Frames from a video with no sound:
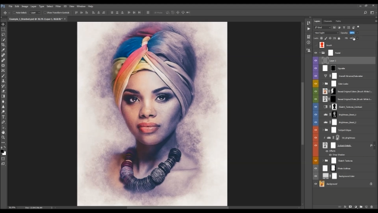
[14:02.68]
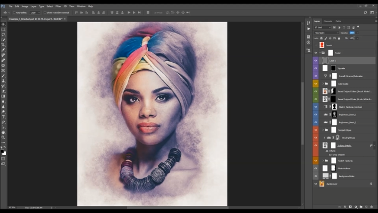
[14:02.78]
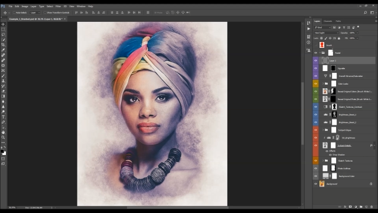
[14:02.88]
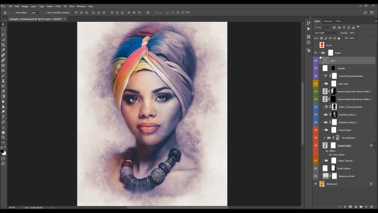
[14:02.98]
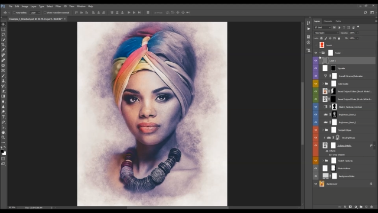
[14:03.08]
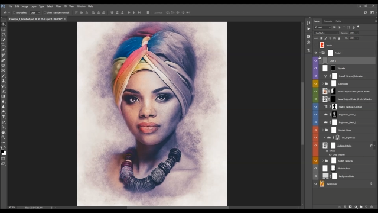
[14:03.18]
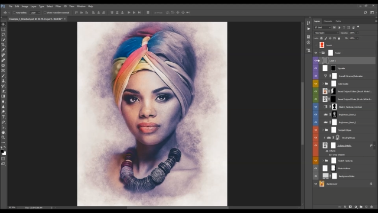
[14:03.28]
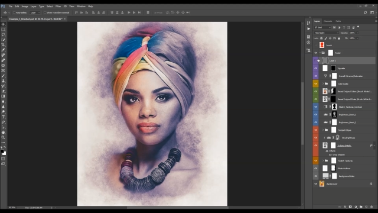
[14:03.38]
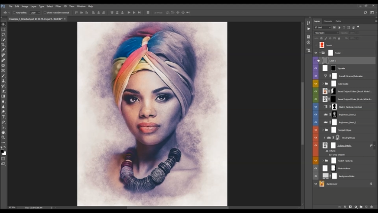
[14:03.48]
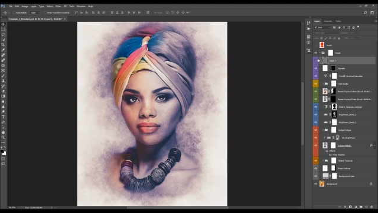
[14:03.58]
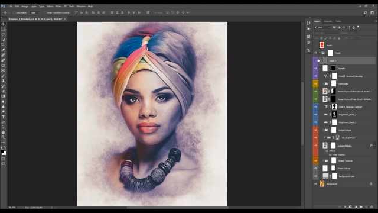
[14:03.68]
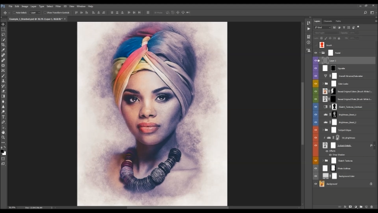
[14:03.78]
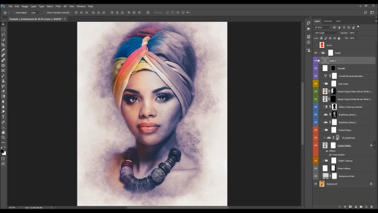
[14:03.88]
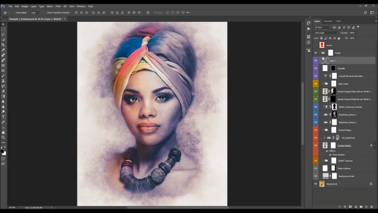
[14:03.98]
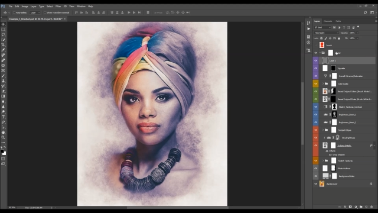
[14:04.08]

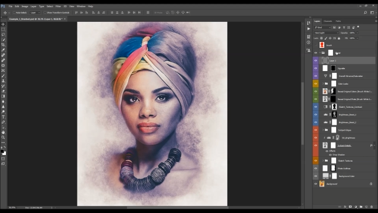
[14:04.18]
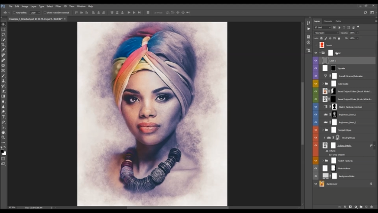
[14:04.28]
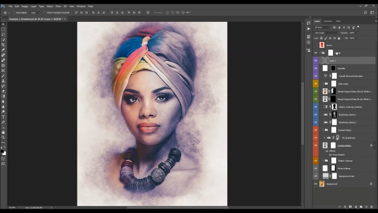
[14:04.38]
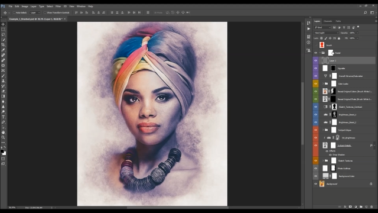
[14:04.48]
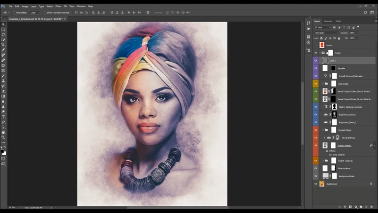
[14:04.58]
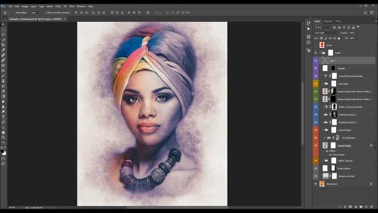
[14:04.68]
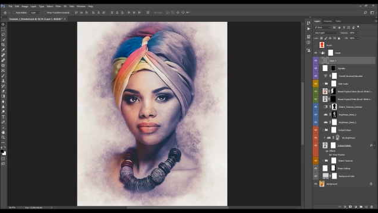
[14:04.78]
No one is speaking in this clip.